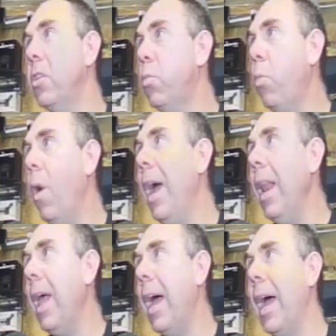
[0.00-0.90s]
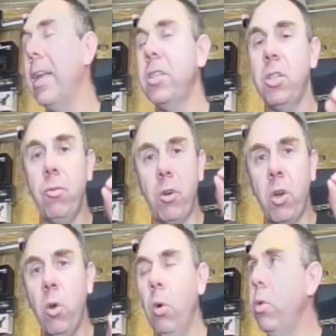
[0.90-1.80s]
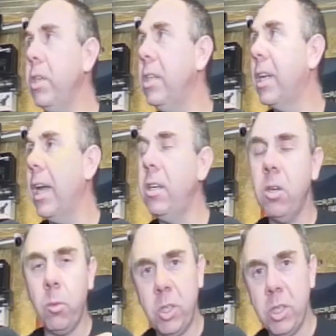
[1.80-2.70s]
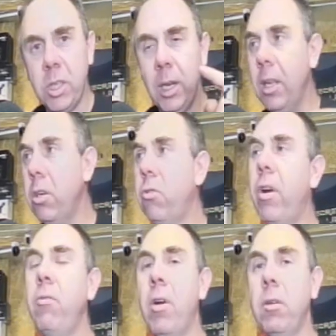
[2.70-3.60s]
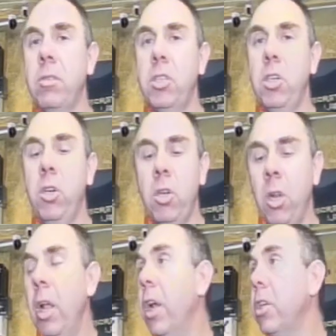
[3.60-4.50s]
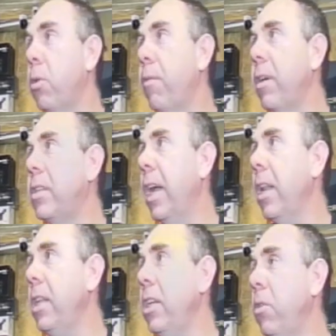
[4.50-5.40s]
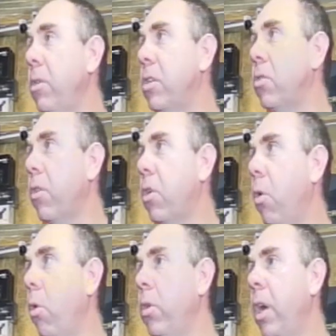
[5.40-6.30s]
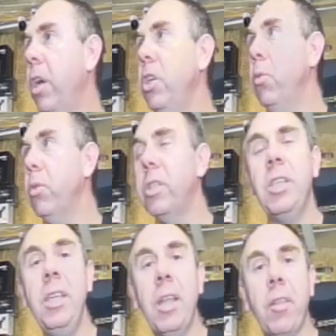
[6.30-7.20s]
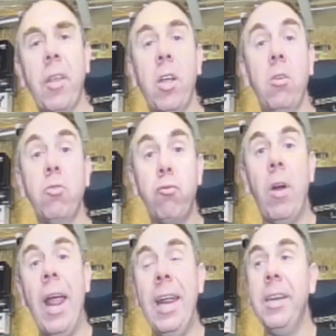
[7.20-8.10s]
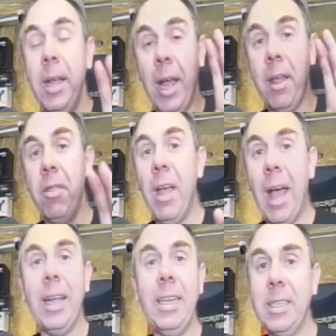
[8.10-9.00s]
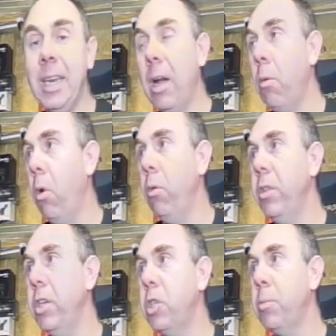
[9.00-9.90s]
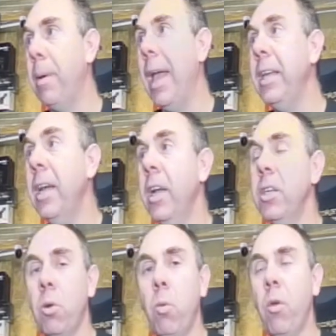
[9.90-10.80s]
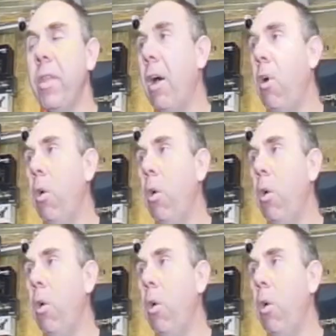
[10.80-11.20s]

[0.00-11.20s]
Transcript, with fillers: as well as the record indicator which is the little grey round circle. So if I tell the unit to record, you will see that that goes red and that is now on the display. So what that